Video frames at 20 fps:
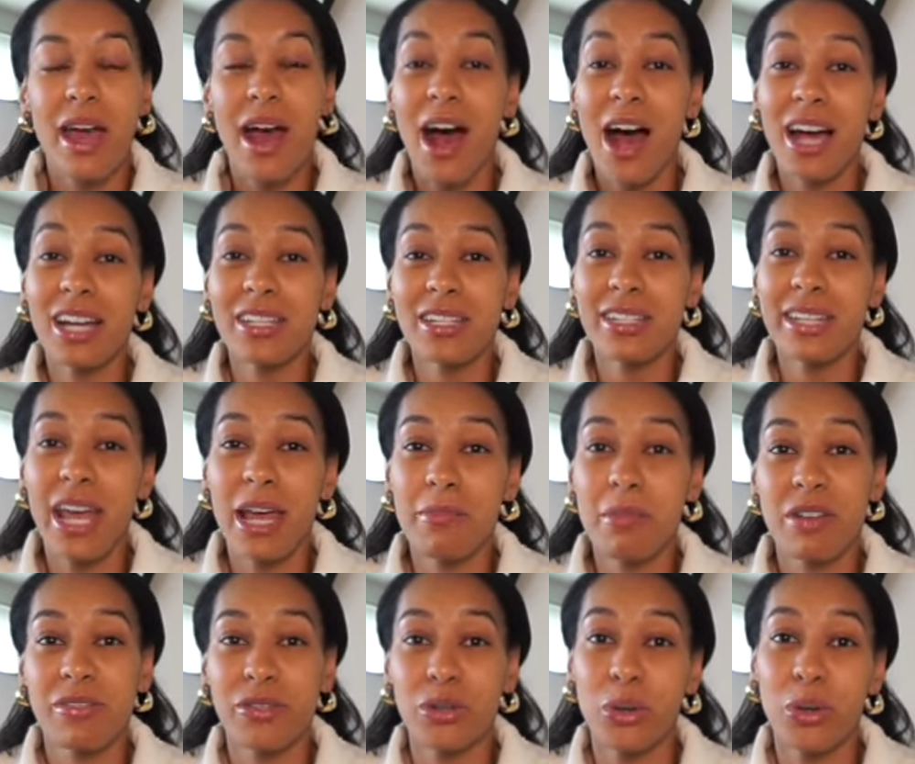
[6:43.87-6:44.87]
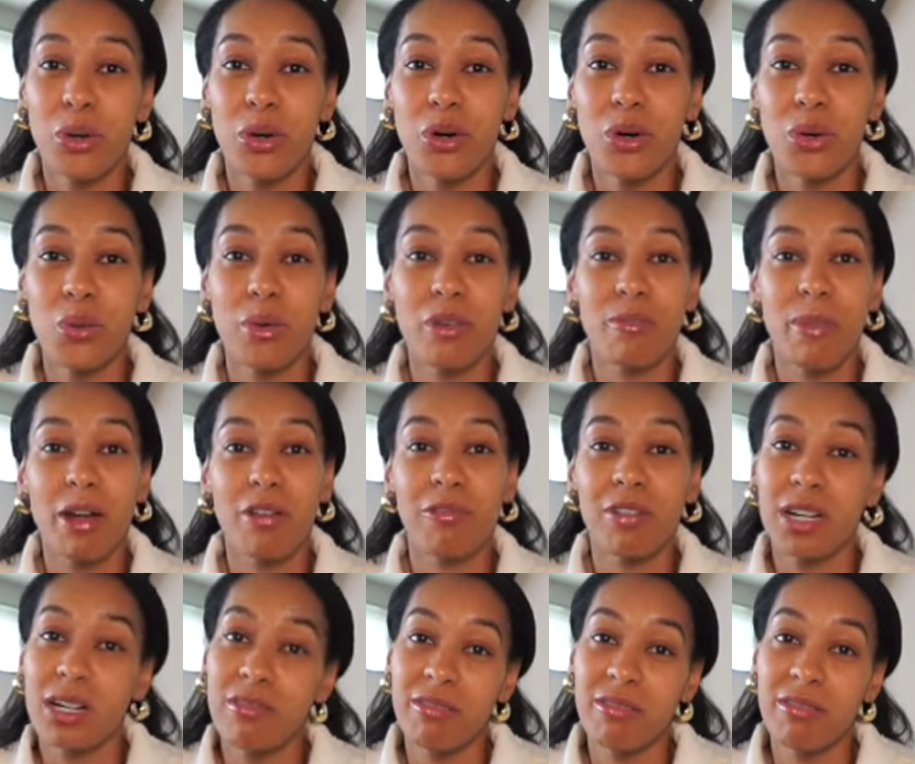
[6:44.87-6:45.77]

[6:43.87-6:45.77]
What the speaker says: I just came off a call with my really,